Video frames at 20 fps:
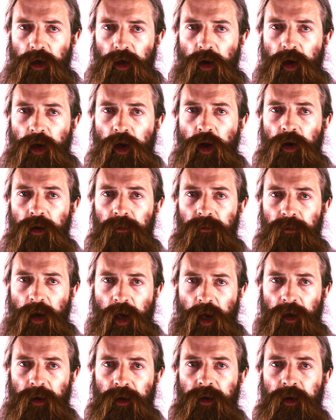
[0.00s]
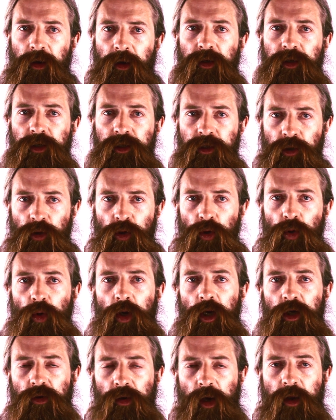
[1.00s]
going on in mice to
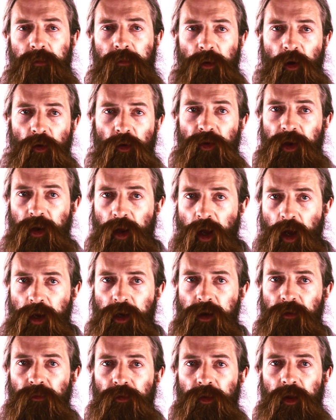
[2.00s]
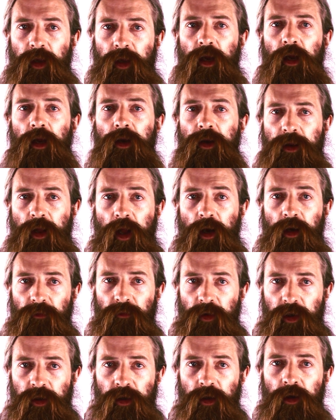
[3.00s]
address both sides of the cell
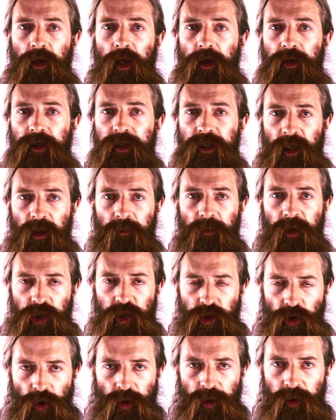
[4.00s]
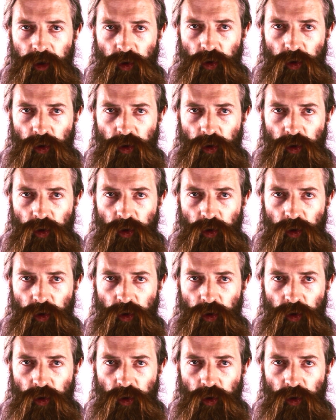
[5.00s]
division and telomere shortening